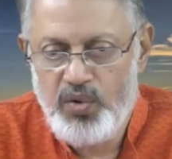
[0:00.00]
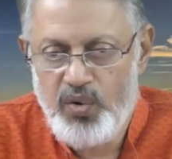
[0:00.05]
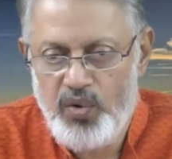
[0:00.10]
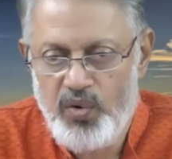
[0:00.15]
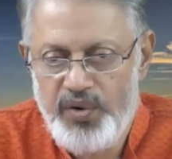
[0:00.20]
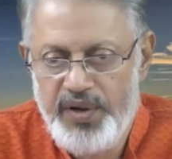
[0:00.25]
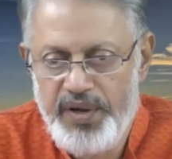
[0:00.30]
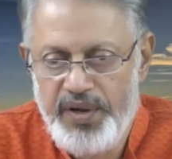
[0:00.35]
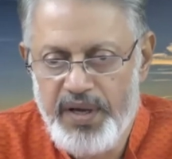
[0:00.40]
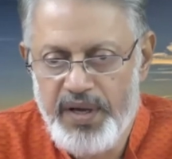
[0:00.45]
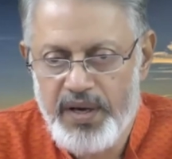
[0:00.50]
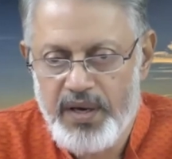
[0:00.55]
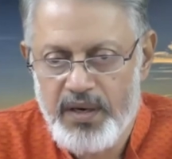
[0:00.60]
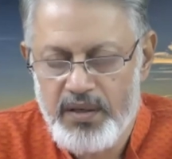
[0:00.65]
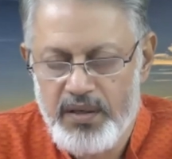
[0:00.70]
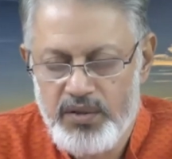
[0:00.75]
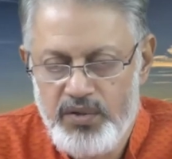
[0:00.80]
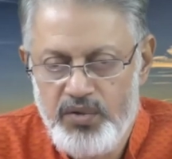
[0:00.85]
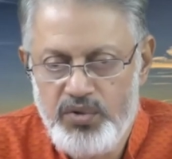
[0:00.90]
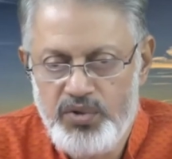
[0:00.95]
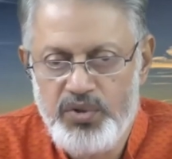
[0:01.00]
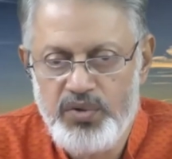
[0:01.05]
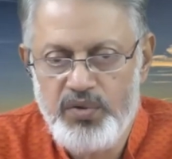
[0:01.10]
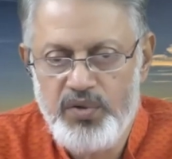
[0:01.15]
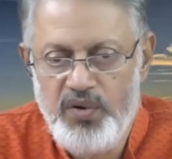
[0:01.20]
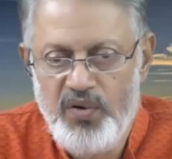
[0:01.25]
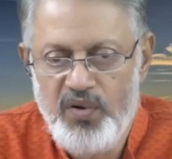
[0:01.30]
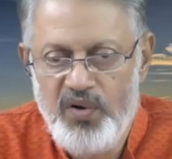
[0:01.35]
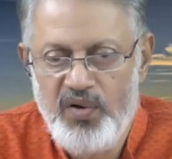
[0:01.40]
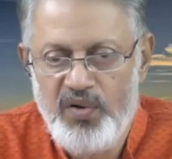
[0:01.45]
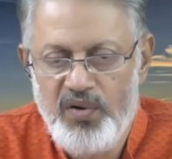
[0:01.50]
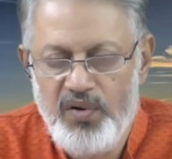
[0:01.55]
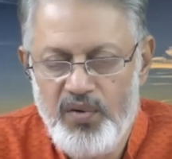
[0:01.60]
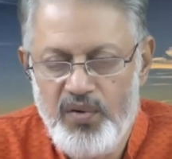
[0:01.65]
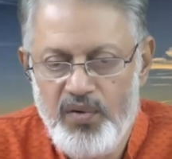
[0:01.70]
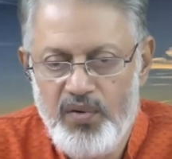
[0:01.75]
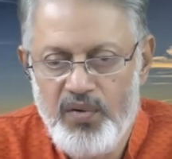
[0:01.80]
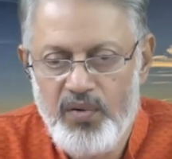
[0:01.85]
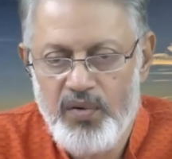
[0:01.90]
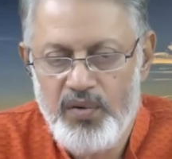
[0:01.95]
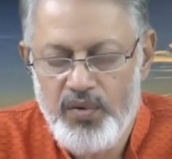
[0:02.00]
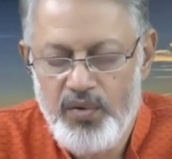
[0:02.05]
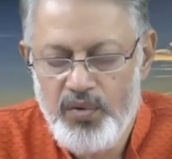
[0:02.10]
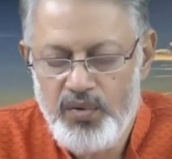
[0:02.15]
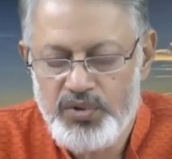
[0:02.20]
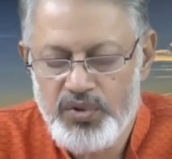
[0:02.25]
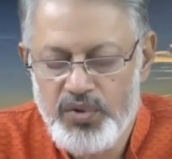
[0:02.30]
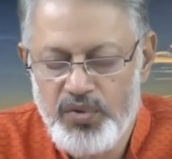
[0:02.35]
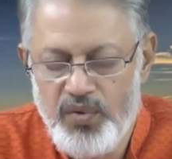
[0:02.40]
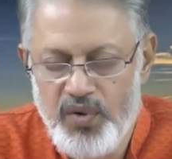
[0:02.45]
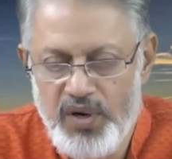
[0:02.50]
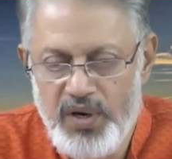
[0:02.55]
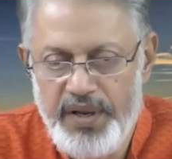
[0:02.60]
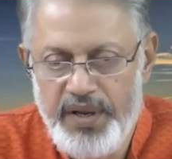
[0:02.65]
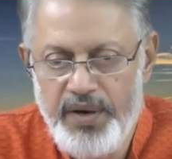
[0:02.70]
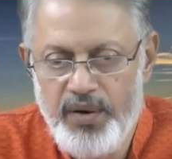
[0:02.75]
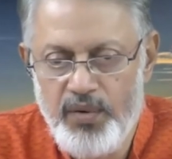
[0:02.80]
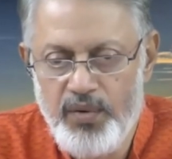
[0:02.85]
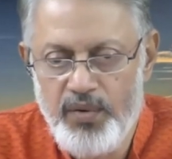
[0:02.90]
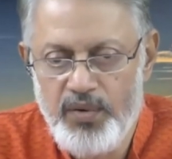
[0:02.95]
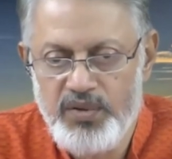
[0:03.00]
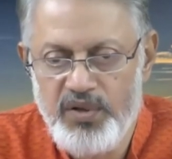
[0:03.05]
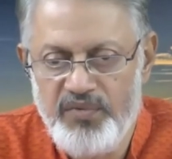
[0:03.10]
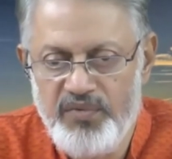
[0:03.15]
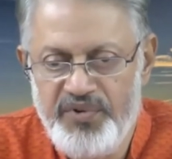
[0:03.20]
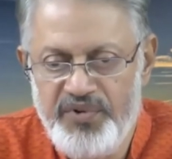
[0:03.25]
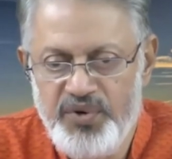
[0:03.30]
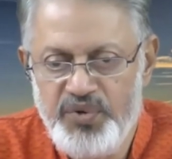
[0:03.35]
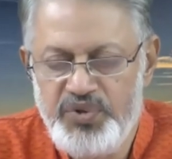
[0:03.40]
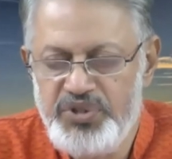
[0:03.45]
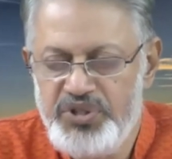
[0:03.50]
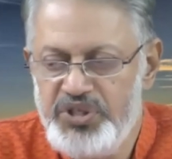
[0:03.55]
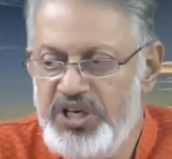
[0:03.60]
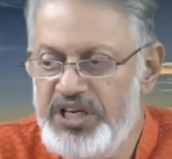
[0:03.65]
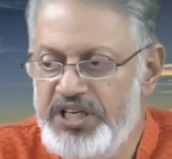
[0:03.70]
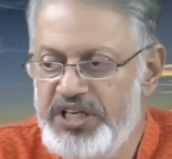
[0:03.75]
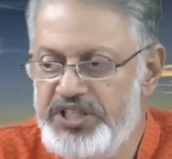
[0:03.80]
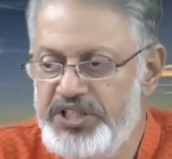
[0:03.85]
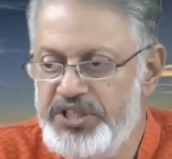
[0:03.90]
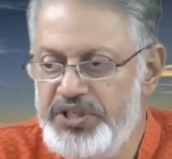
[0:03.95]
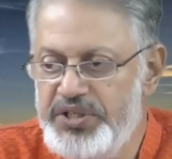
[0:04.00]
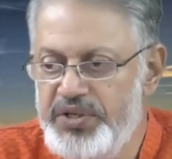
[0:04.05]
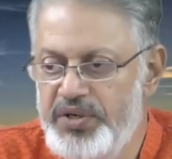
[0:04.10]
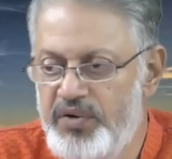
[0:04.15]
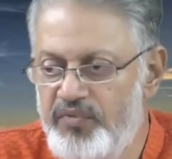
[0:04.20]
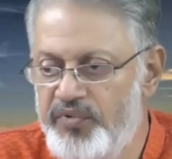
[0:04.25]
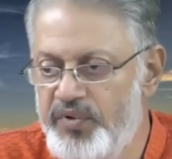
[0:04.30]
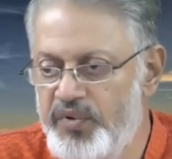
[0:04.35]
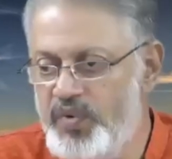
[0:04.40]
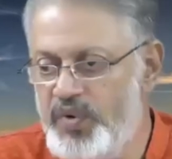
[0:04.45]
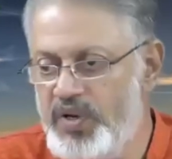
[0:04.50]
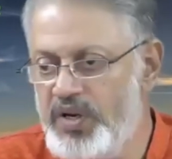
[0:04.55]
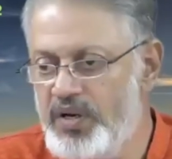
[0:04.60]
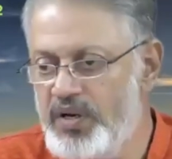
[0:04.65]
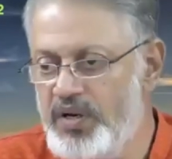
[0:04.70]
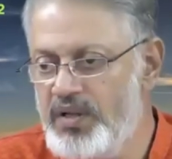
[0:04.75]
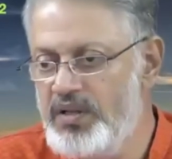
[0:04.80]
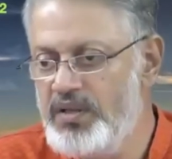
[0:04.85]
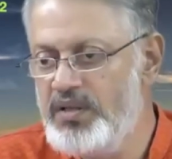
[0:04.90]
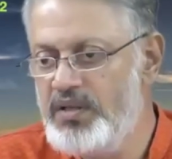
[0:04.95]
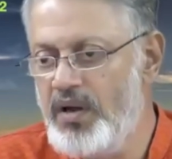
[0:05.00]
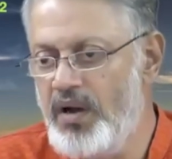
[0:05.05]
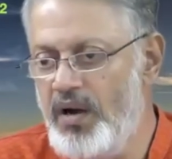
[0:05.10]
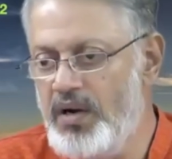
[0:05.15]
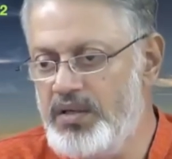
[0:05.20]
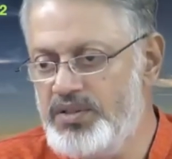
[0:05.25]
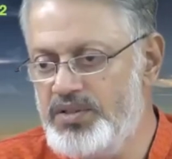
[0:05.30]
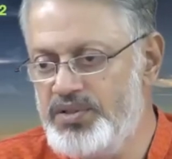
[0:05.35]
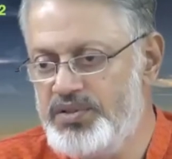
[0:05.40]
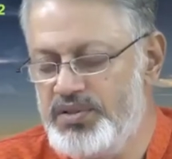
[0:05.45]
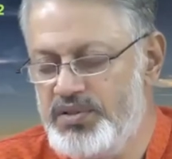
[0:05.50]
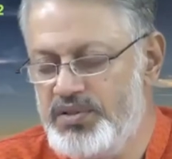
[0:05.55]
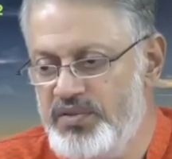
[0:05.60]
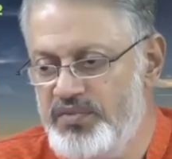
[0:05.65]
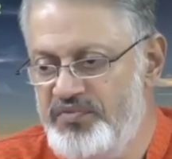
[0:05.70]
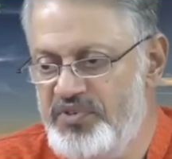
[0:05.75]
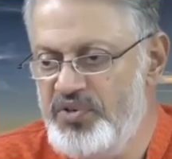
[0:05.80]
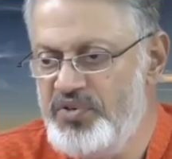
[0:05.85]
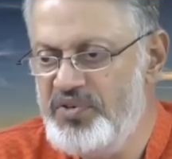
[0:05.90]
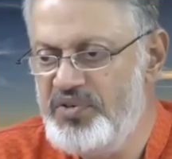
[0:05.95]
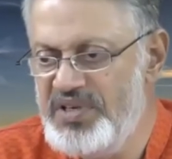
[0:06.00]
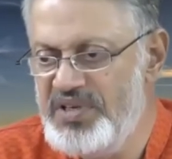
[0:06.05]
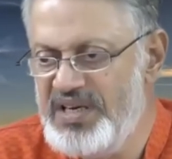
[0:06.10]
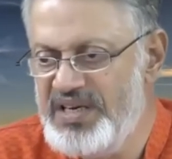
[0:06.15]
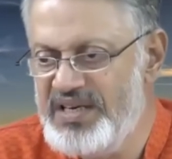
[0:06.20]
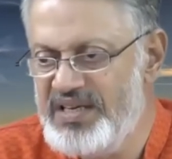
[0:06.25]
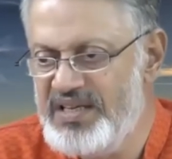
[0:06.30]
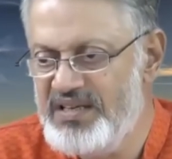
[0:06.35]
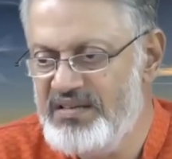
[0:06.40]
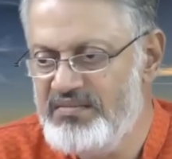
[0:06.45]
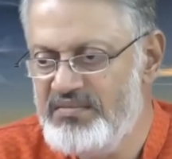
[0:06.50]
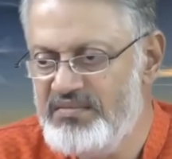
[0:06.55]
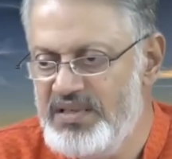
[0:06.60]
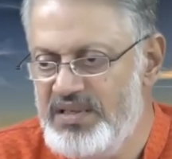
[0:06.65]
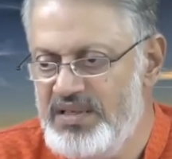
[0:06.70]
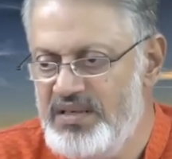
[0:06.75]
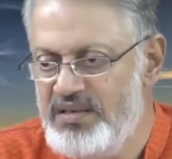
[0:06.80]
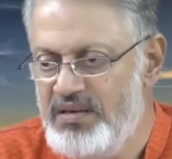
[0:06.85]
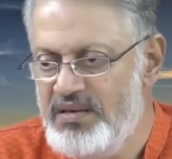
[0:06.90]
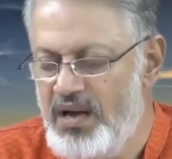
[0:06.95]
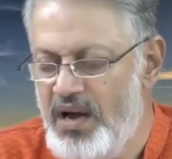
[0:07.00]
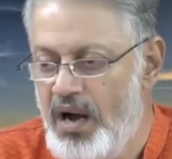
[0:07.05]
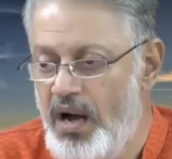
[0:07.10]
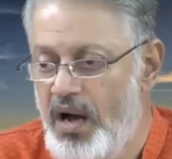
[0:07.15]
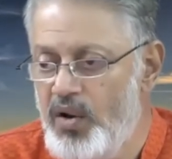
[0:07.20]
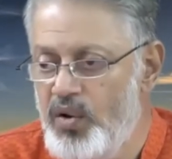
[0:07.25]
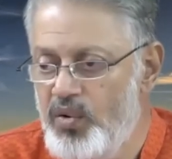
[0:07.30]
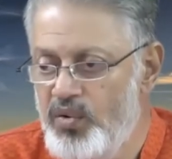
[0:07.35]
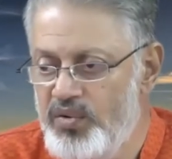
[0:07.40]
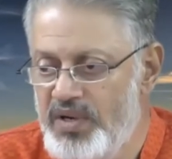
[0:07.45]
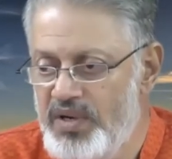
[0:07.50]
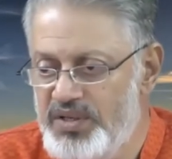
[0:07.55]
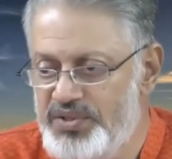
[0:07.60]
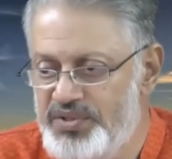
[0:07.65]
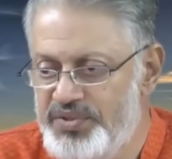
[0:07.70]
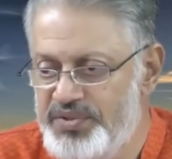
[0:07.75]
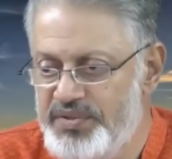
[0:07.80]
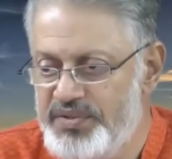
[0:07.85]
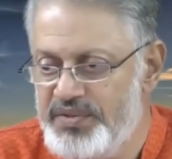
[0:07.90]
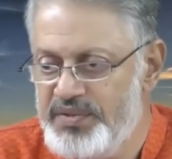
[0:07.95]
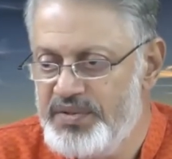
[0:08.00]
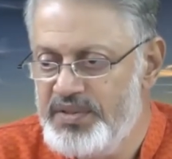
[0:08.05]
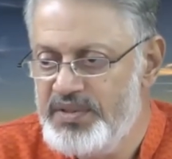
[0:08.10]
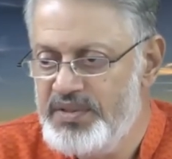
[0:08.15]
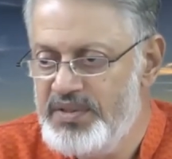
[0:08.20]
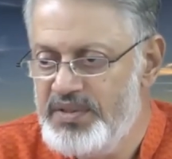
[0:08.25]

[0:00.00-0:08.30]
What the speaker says: to know here? You should know, you should only know the futility of your thoughts. Futility. Mm-hmm. Hollowness.